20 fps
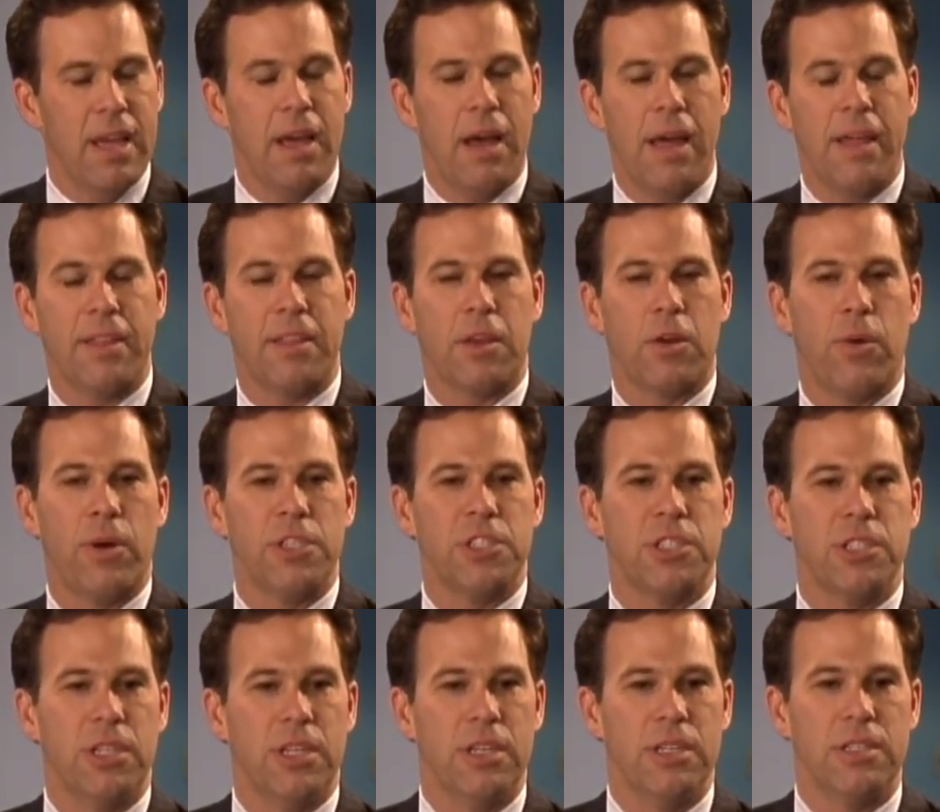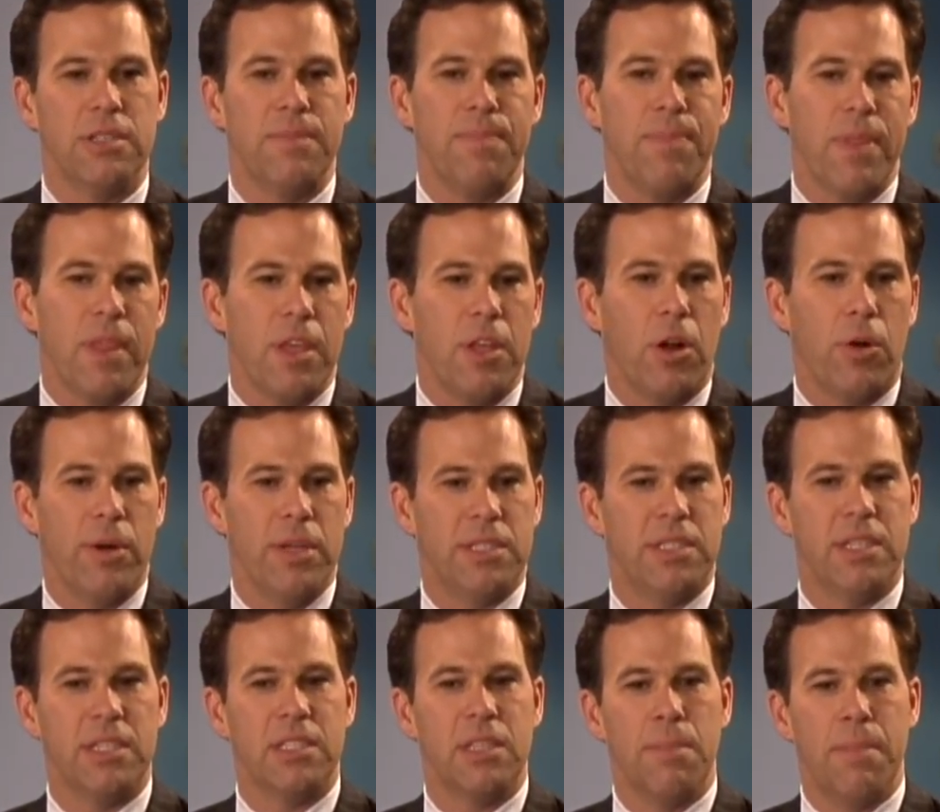I think the question is, you know, is
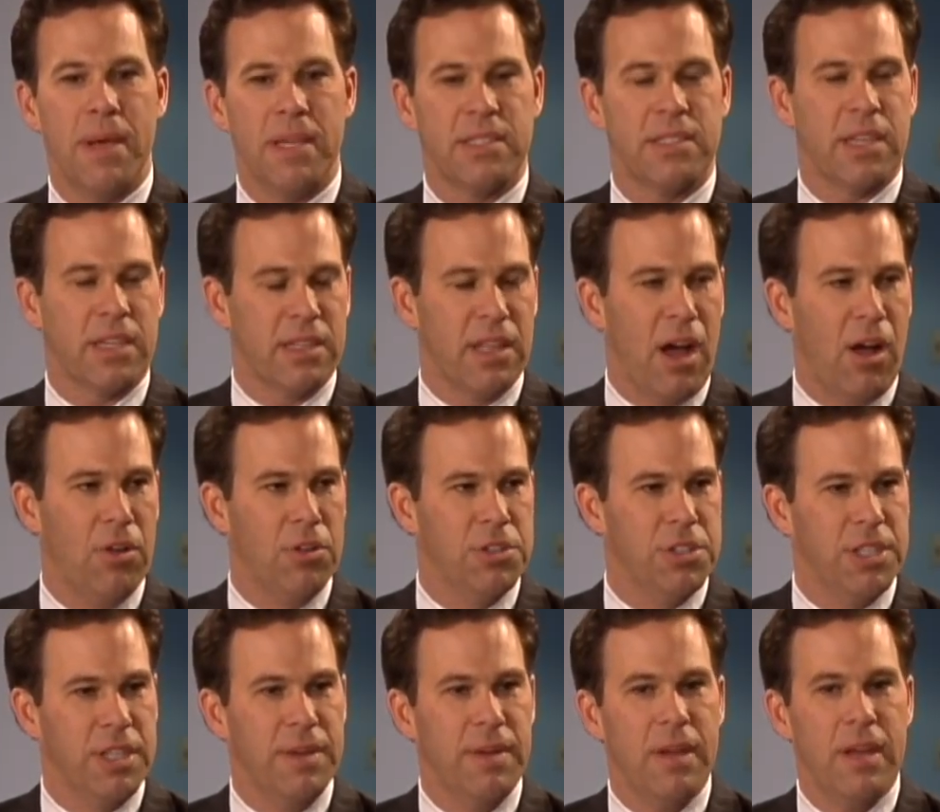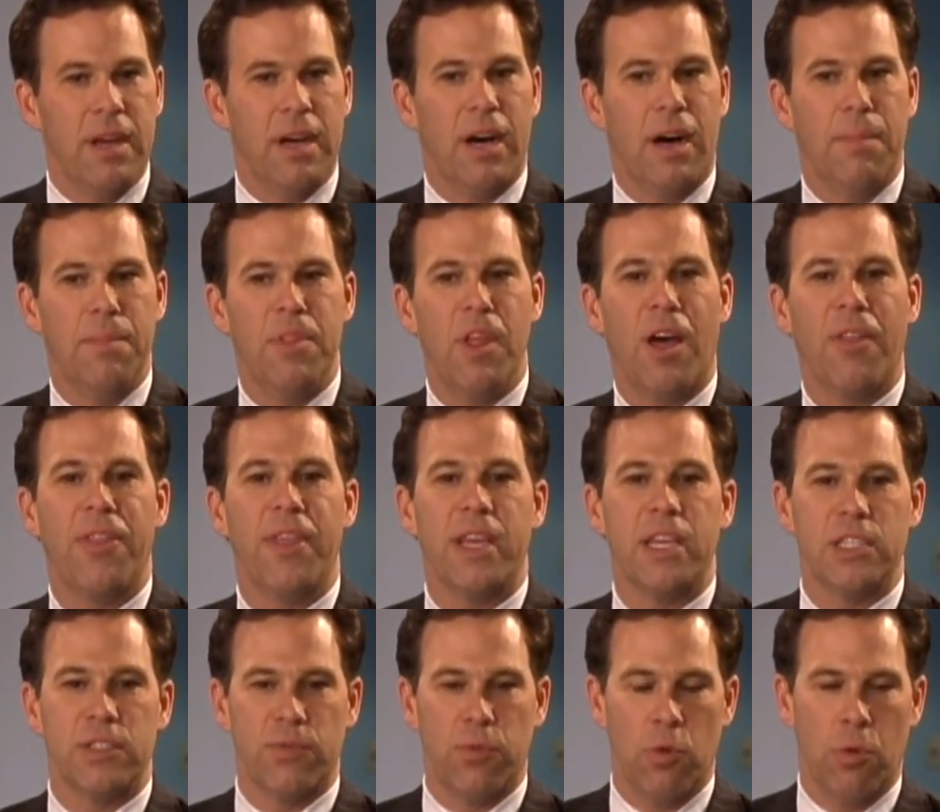this the best technology? Um, nothing
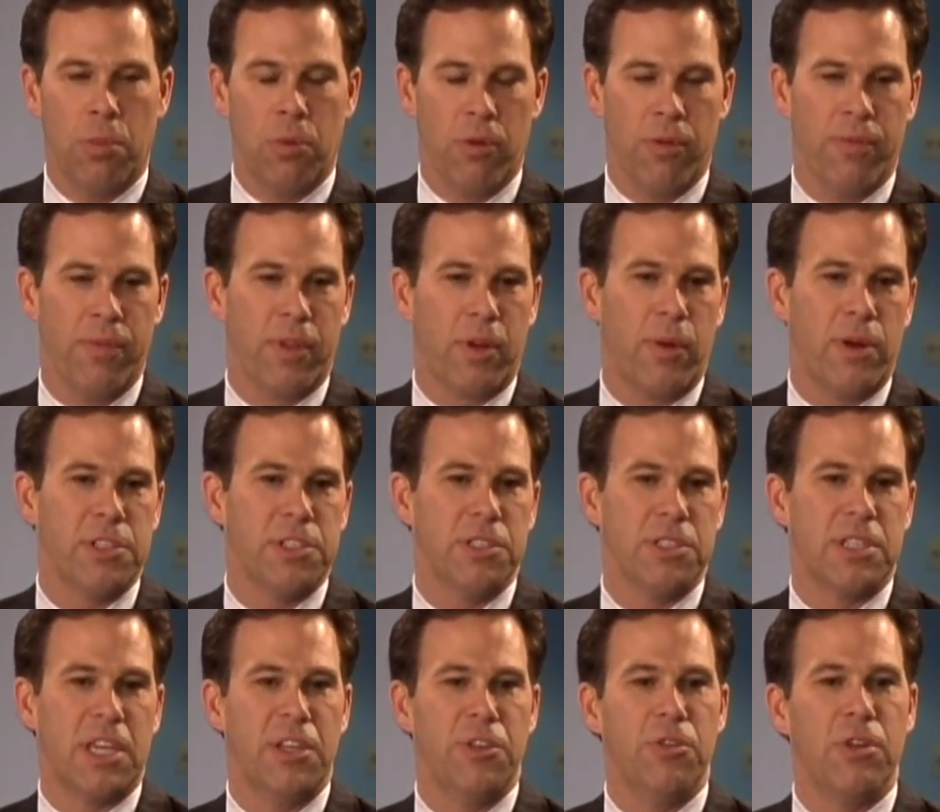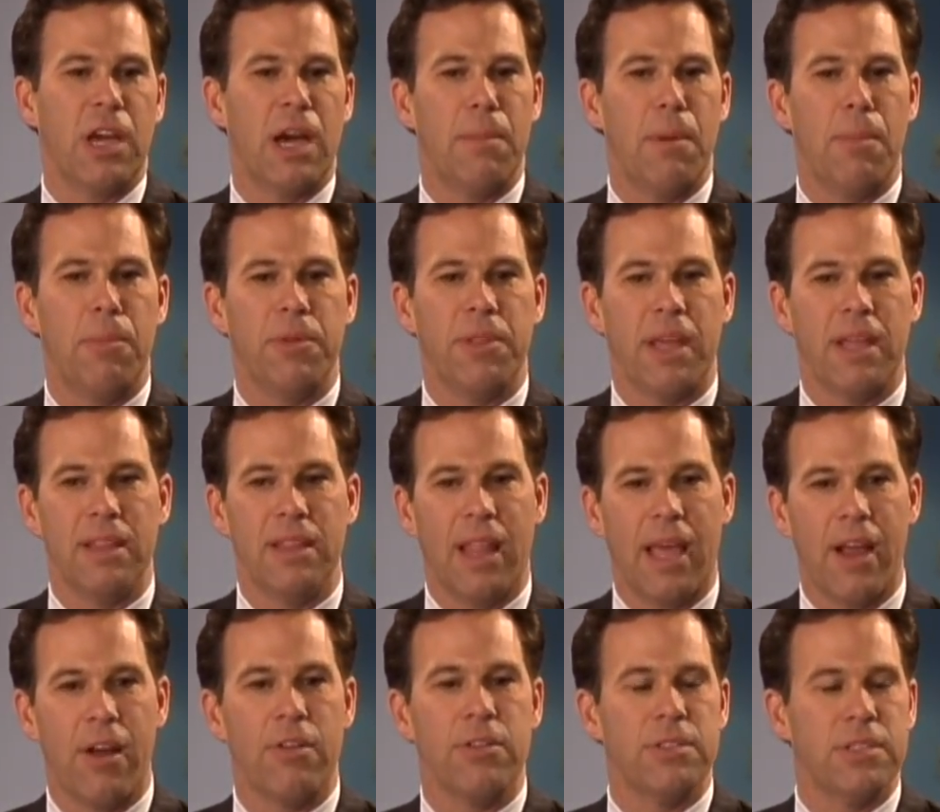is foolproof, and the question is, can you come up with a
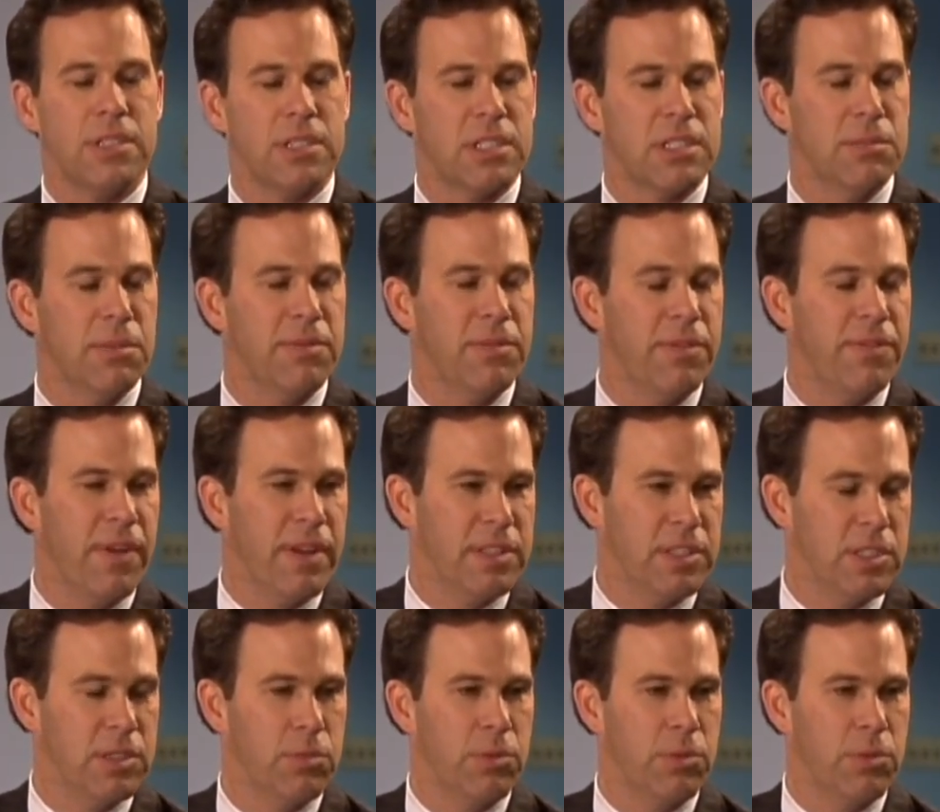layered system of defenses